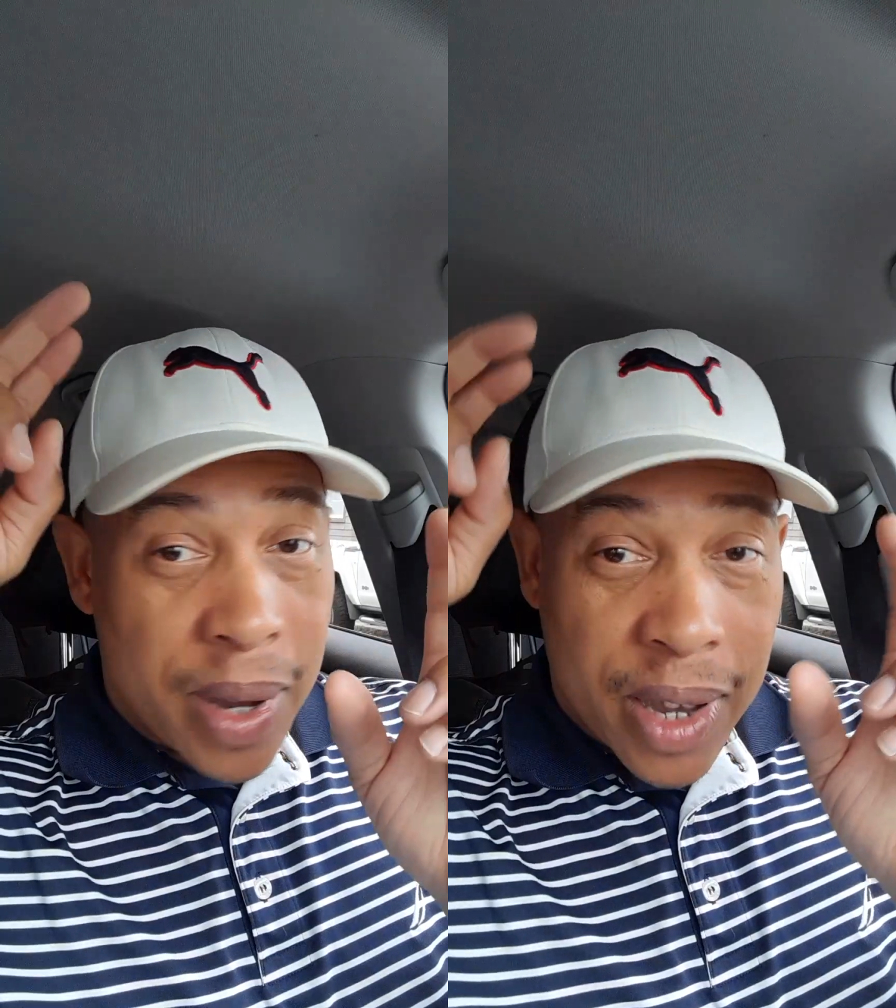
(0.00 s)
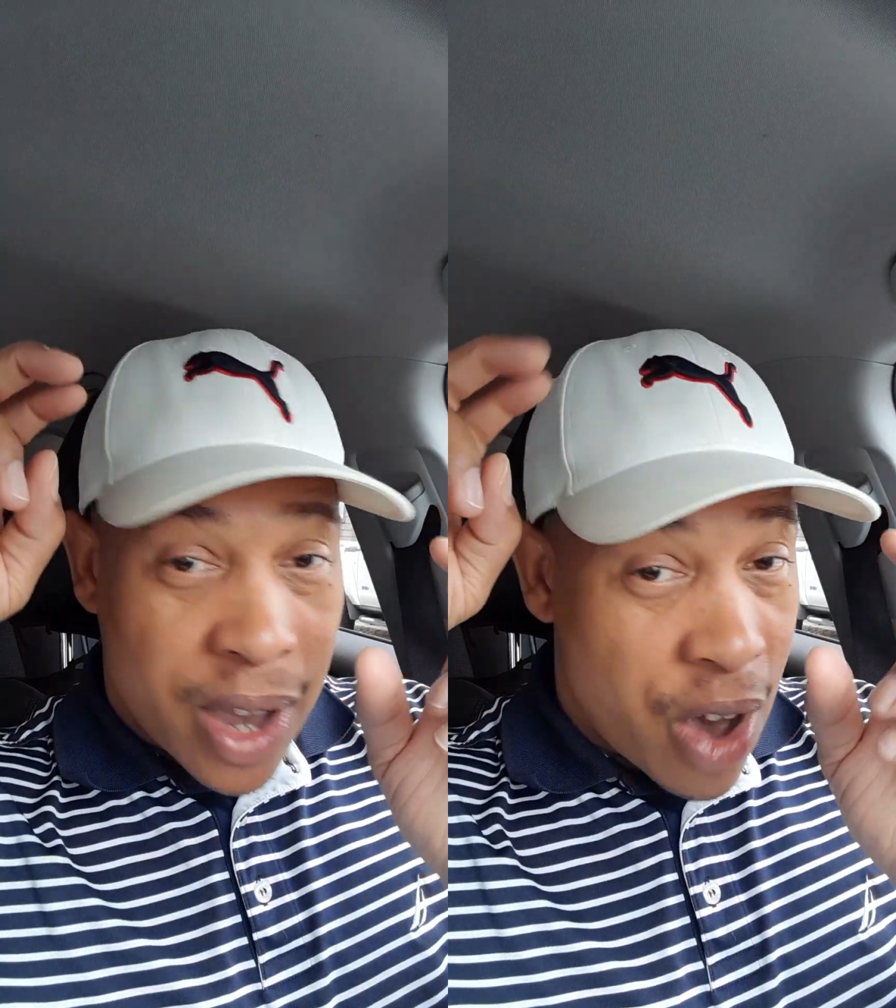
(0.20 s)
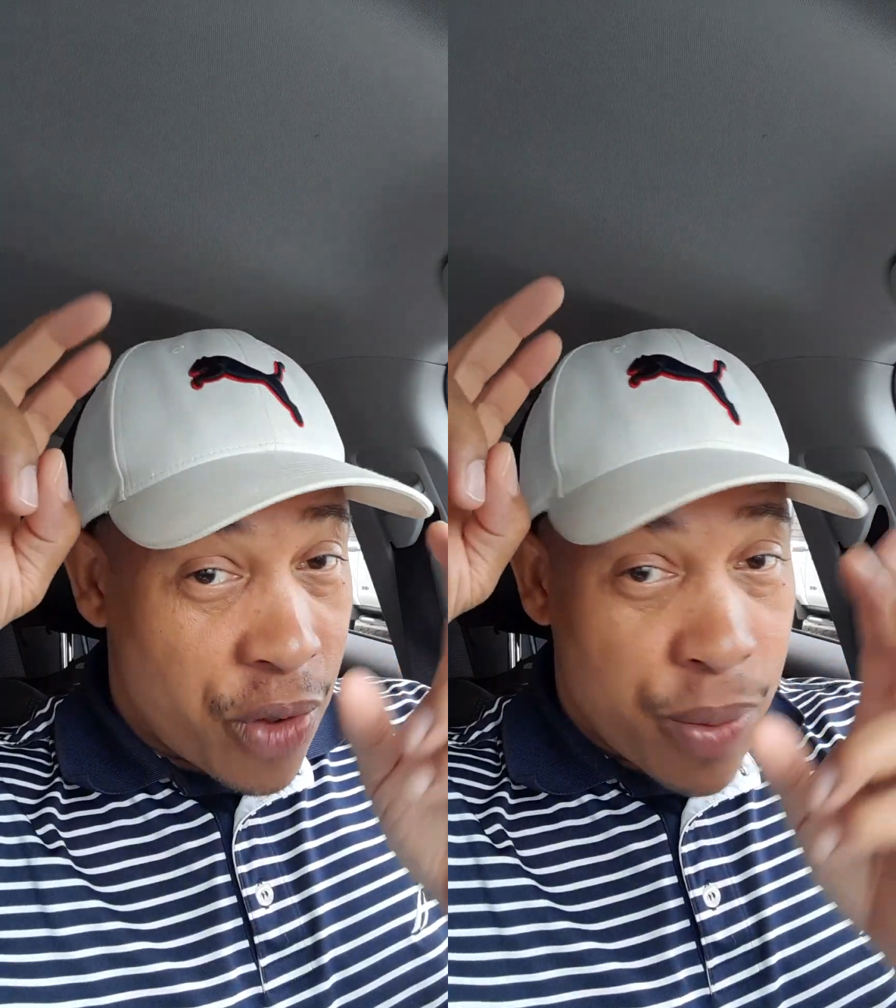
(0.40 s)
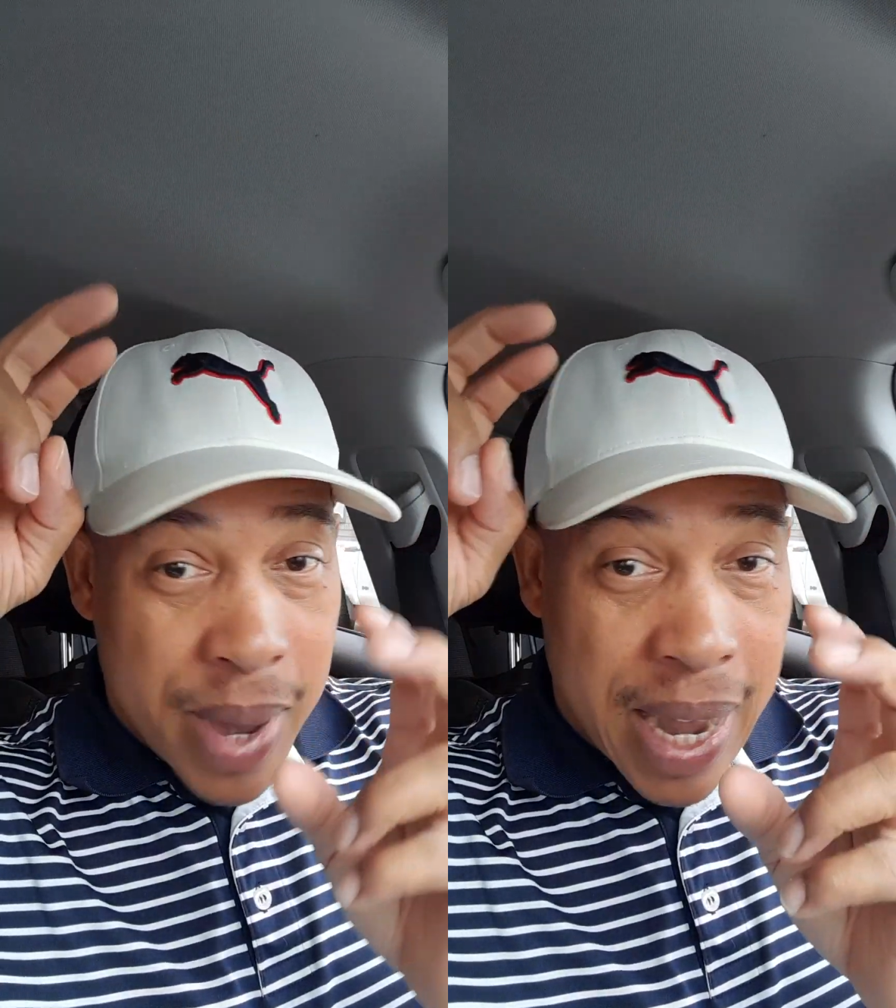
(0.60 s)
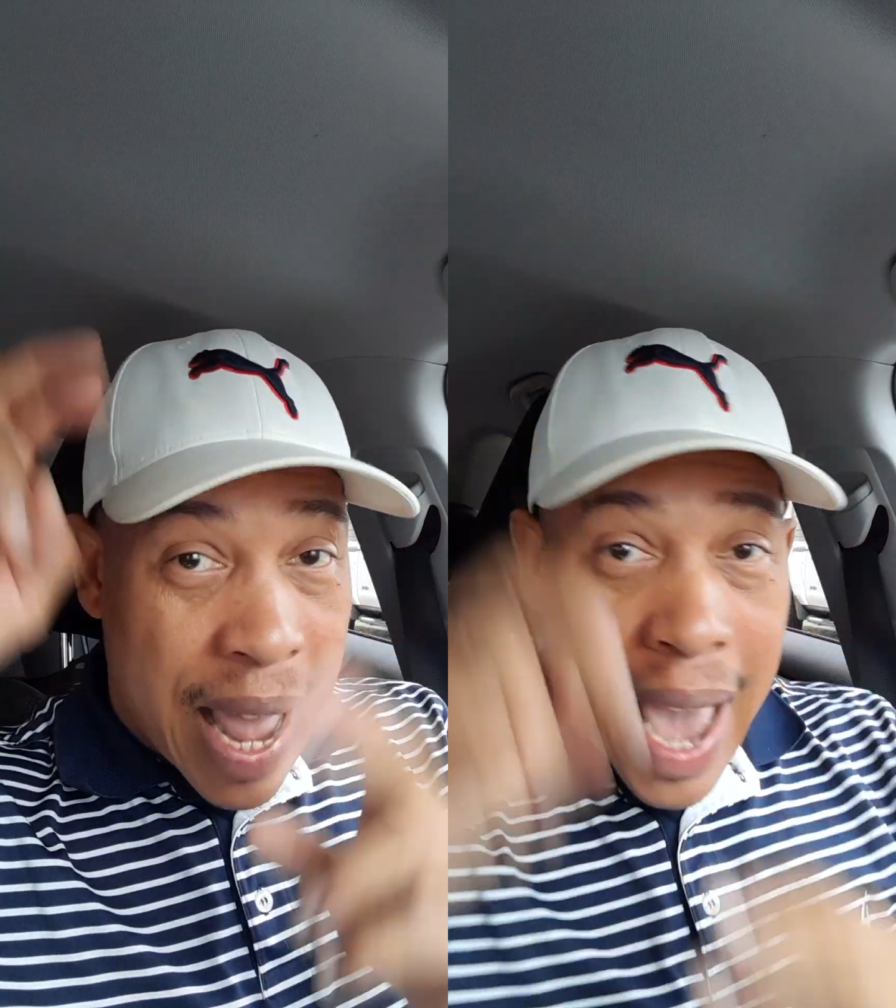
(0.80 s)

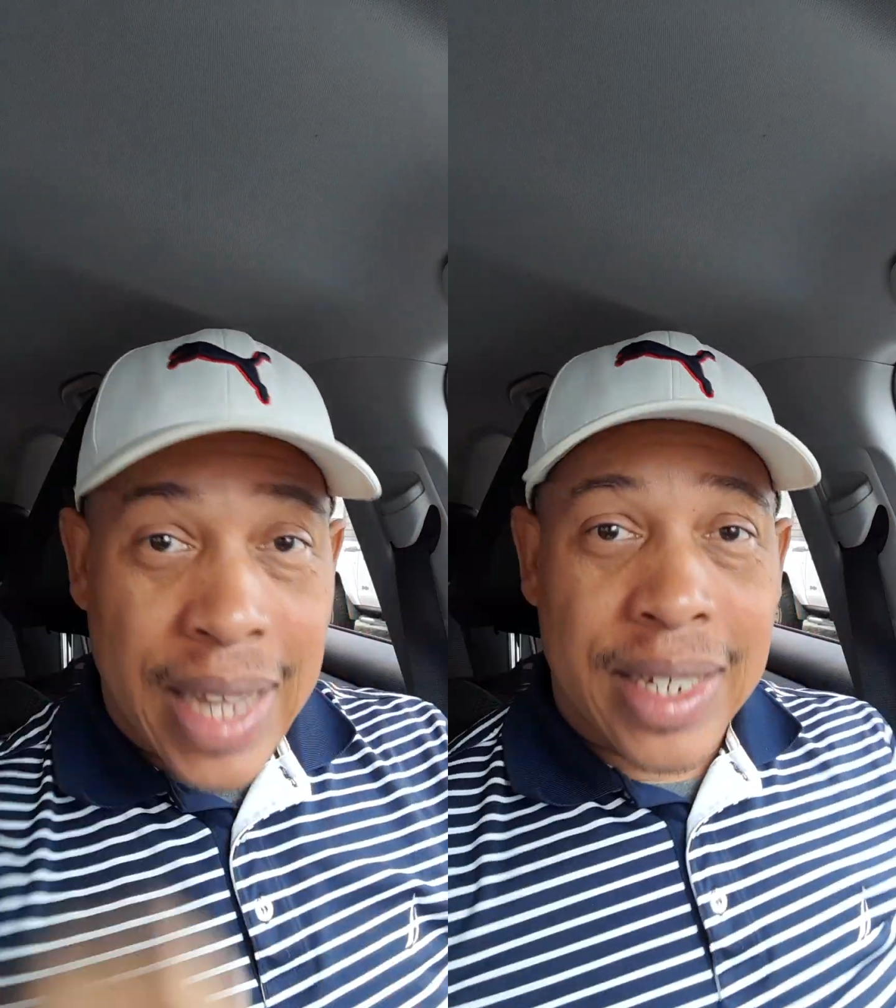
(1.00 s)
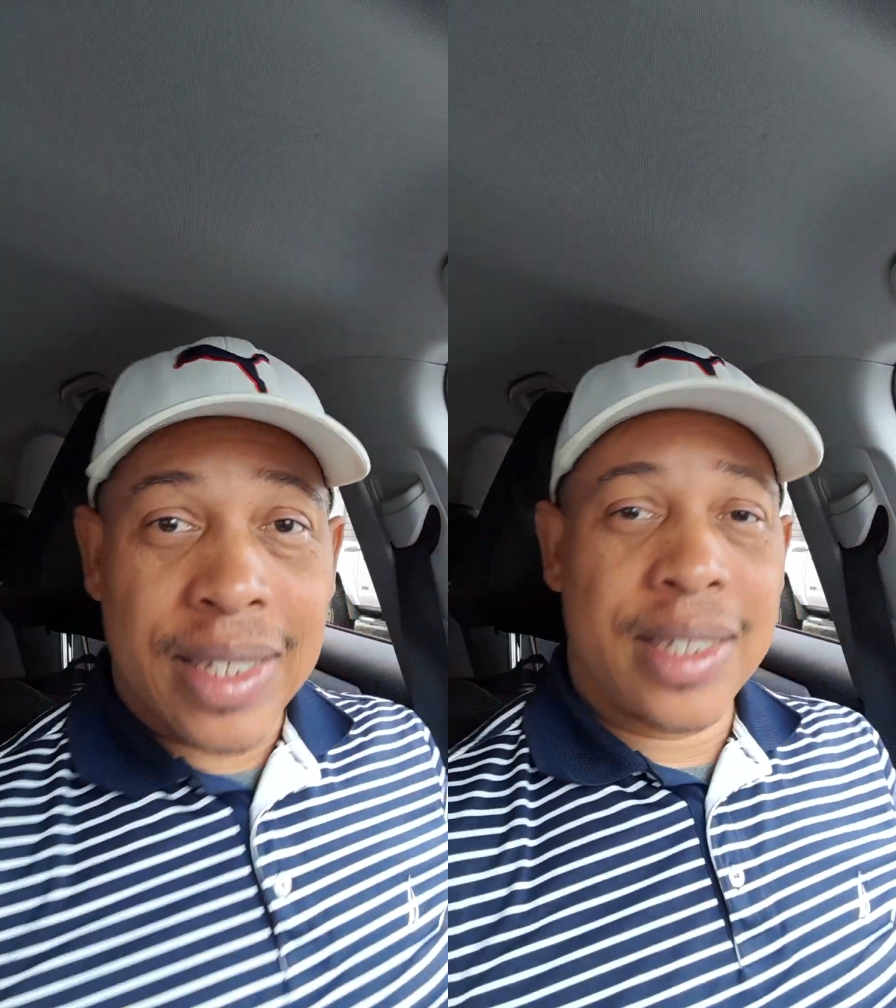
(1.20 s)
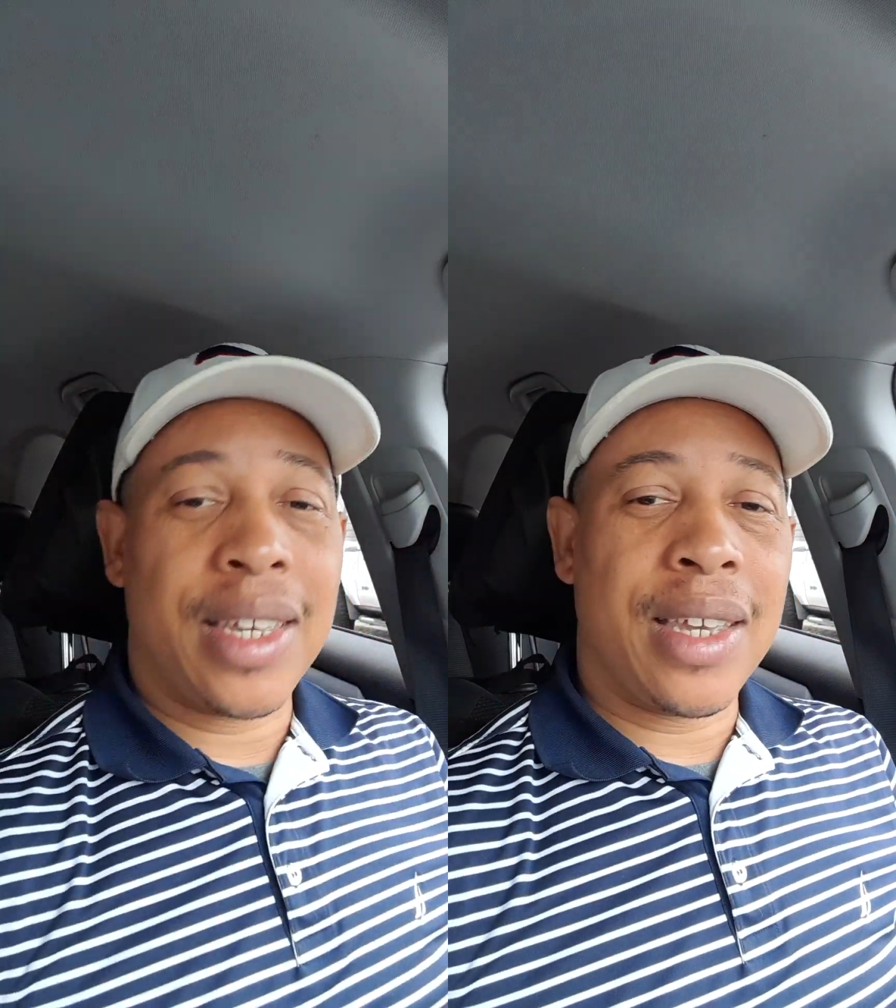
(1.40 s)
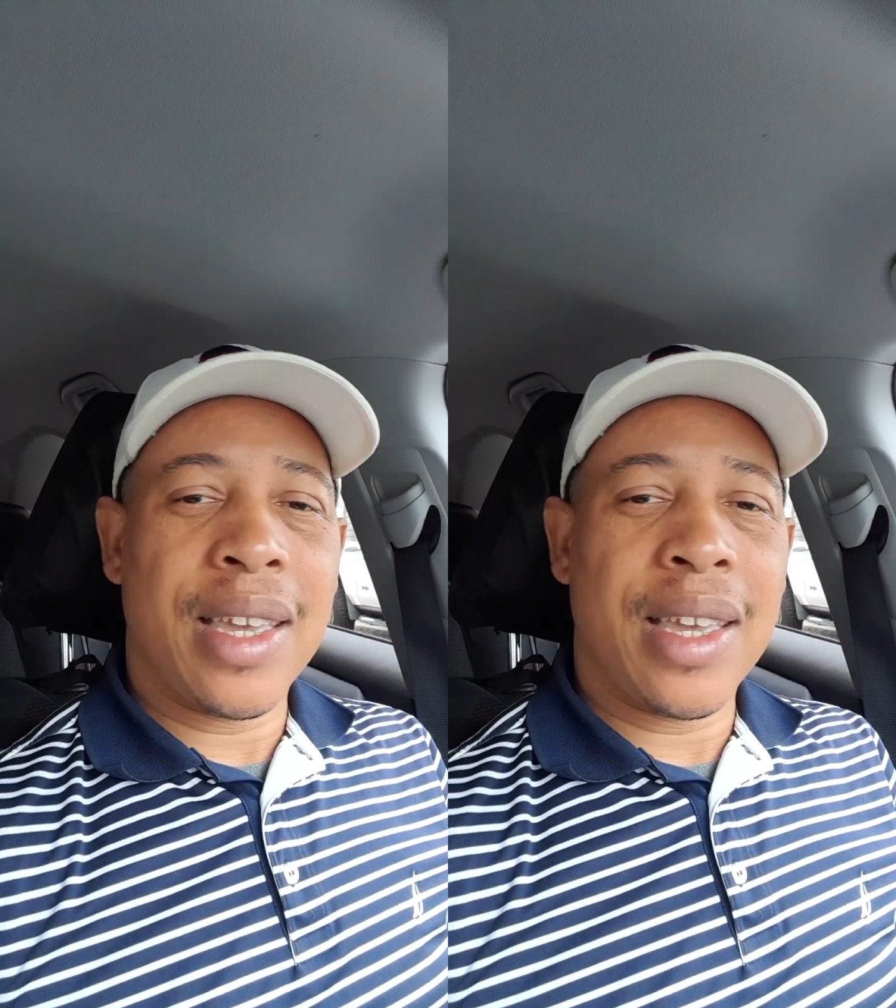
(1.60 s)
government agency.